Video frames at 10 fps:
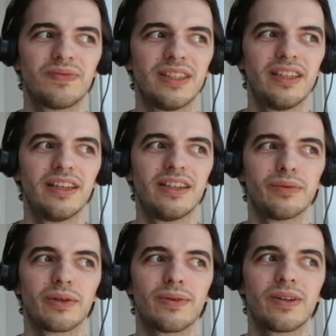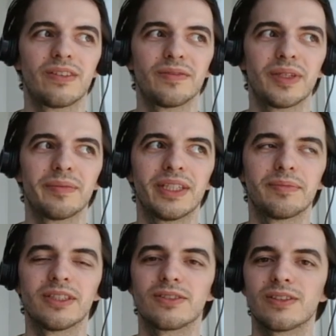it is required of me to be up
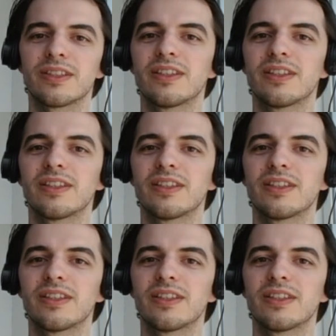this early.